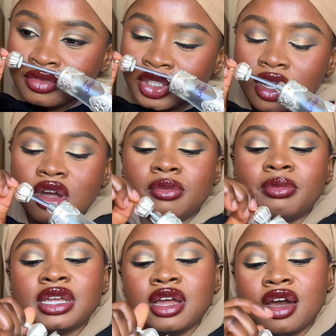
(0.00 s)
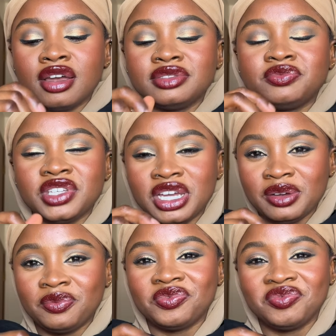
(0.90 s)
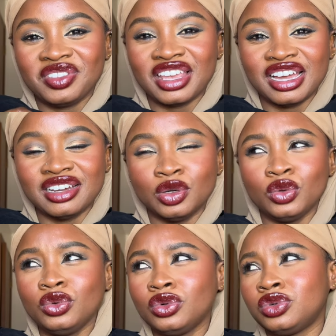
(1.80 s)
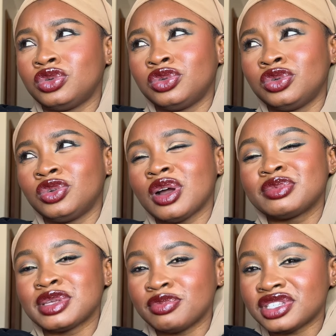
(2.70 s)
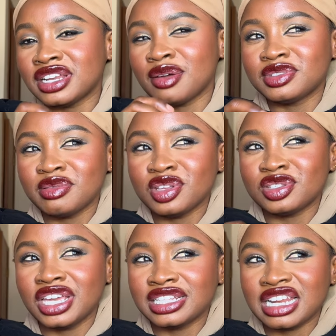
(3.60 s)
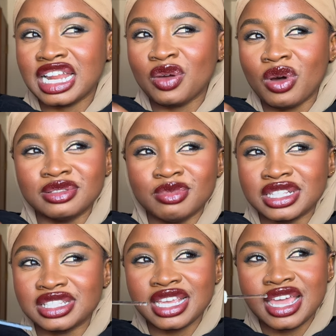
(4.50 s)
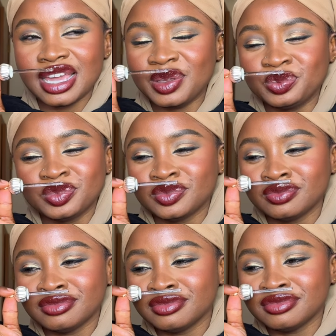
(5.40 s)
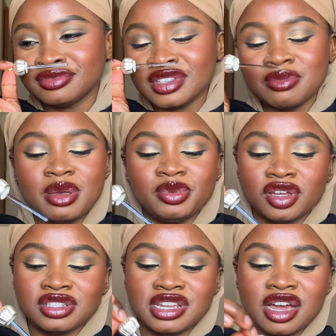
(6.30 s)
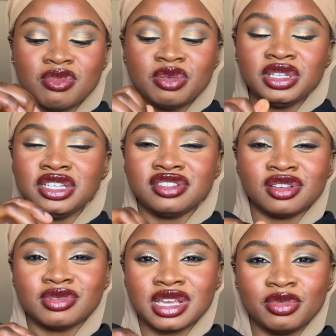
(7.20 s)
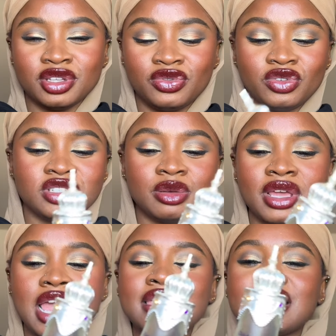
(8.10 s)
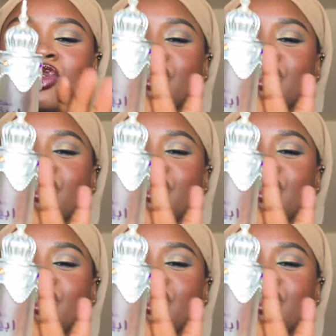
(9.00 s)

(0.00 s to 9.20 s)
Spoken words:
oh my god, yeah. Ooh, I'm tempted to get another one, but yeah, maybe not now, maybe sometime in the future. But, and can